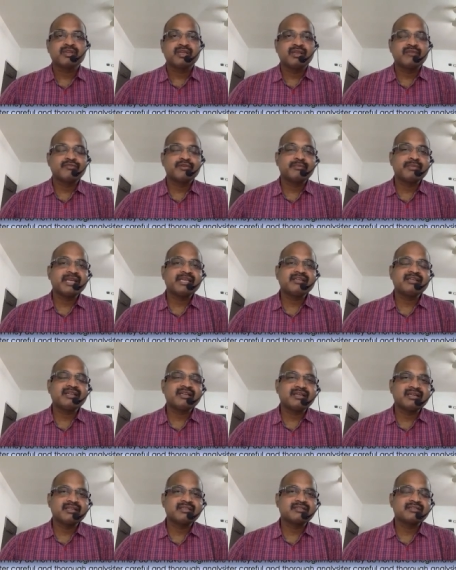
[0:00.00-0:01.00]
if you
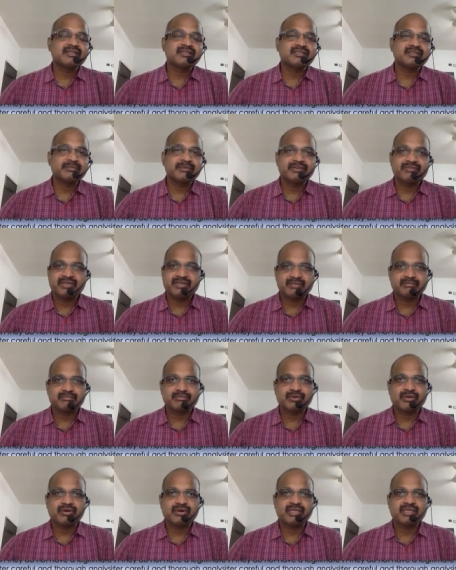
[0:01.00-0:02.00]
maintain a distance between
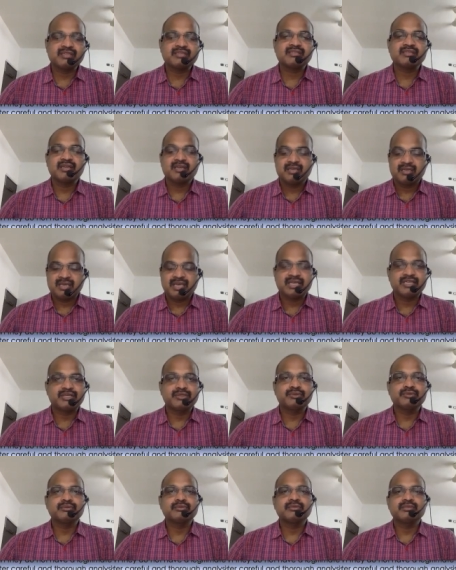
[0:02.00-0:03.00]
employees and
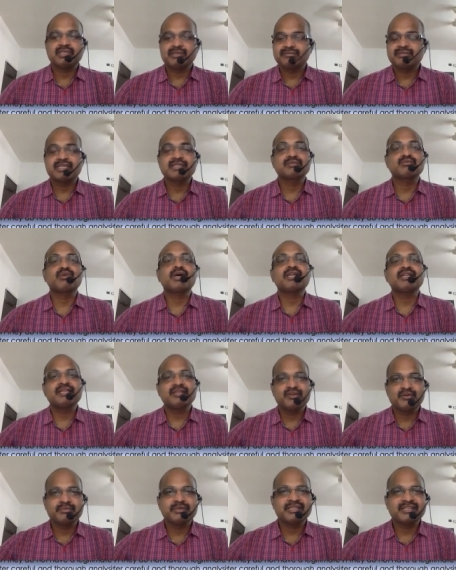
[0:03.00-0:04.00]
you if there's one
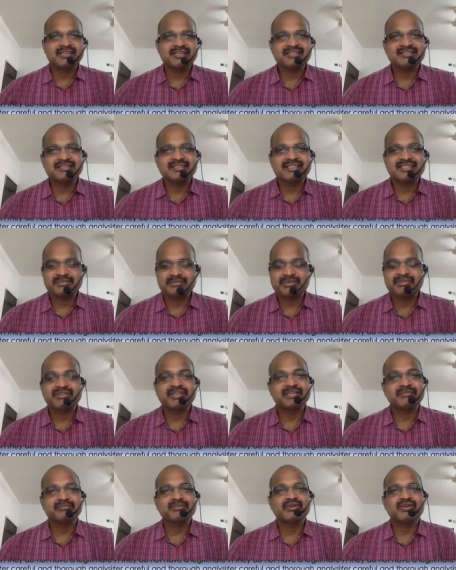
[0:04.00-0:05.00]
kilometer distance
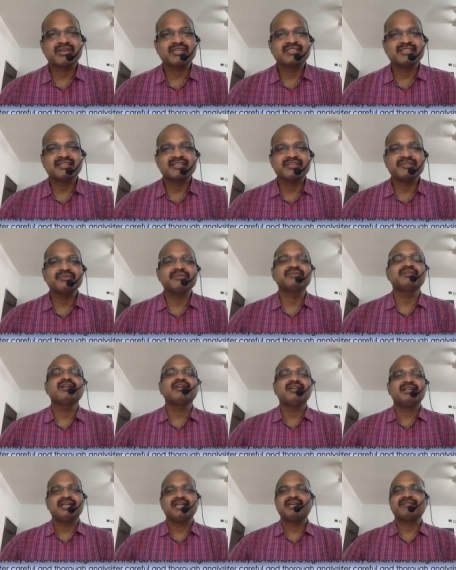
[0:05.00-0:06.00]
between employees and you
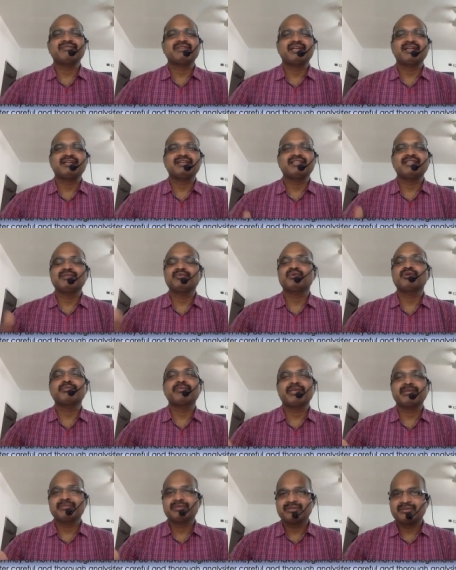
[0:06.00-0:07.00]
definitely they won't
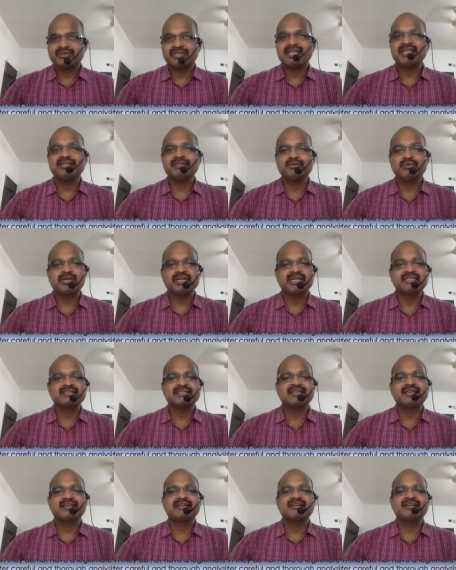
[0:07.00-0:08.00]
be able to tell you what
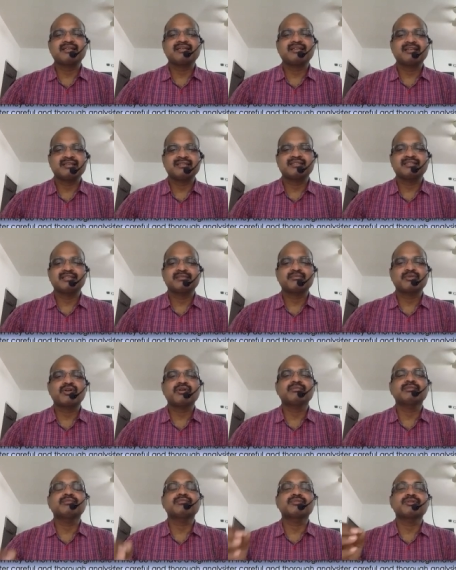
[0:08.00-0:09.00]
exactly is their
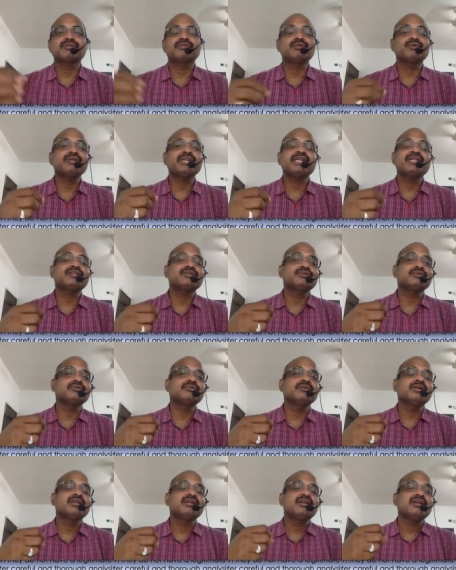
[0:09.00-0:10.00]
problem so you need
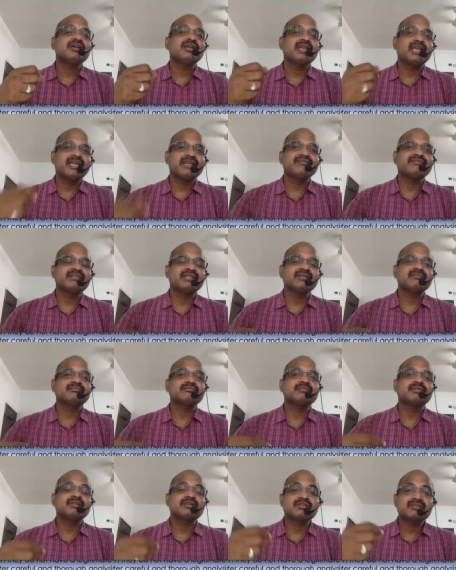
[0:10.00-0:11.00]
to give
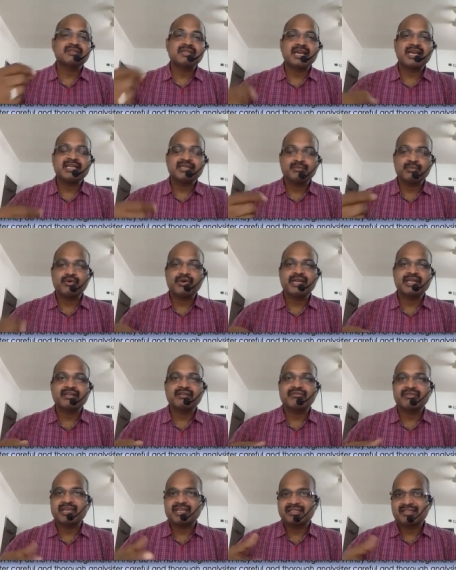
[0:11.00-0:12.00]
them a
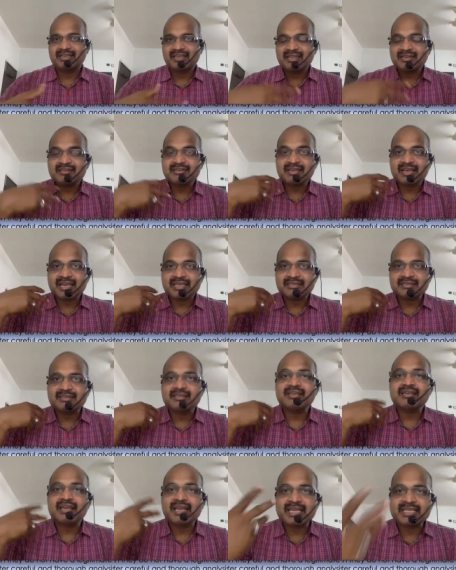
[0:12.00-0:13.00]
standpoint where they can
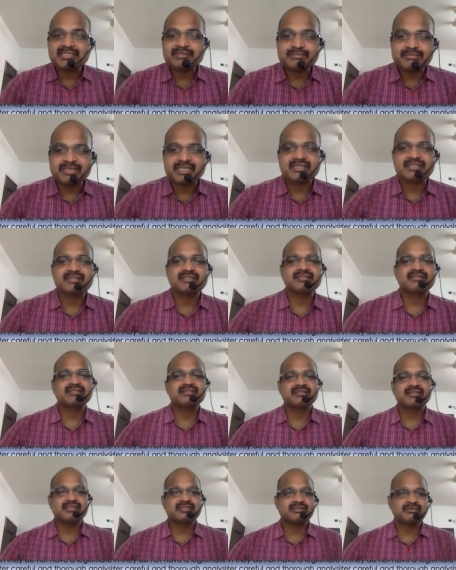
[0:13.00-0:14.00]
actually
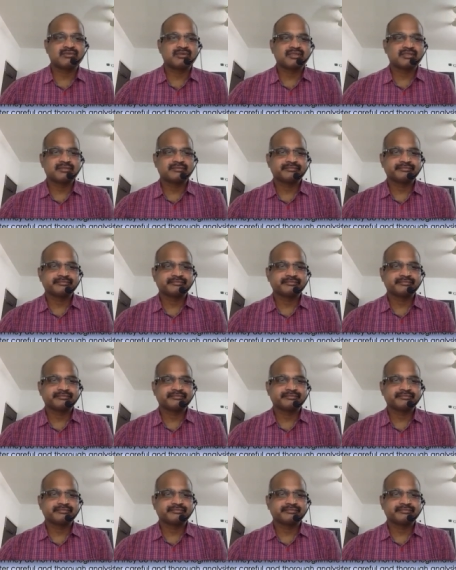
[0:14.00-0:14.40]
express that's what